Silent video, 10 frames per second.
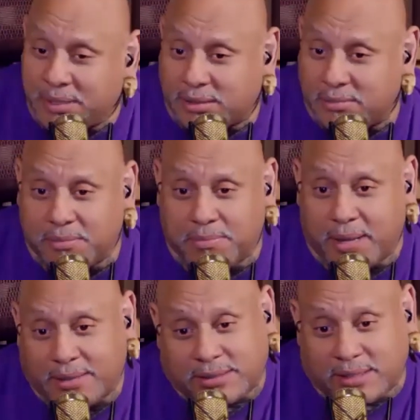be some of the
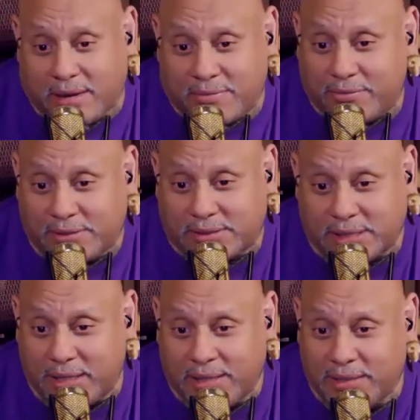best shit I've ever
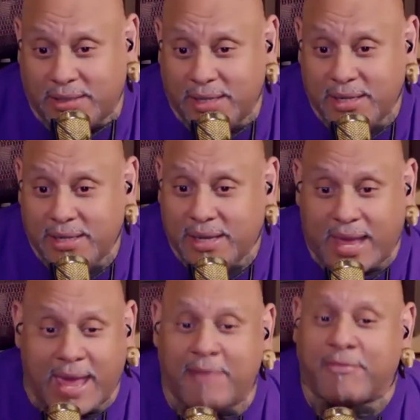seen
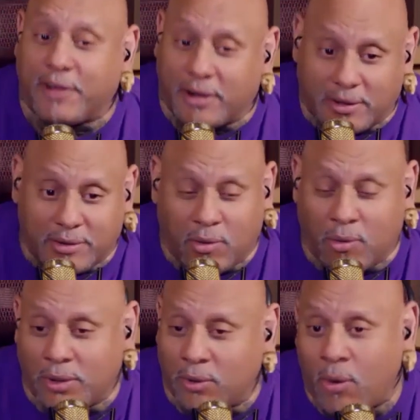ever
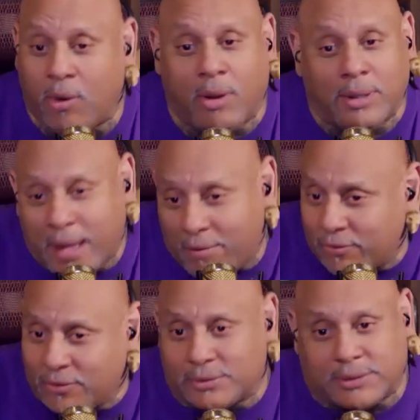on all
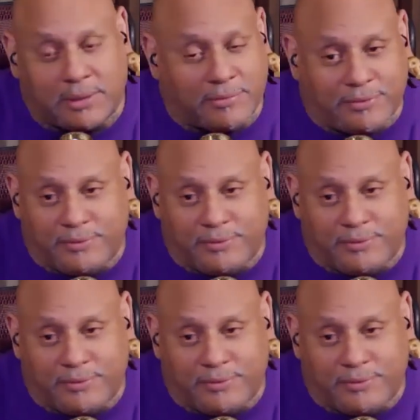levels. So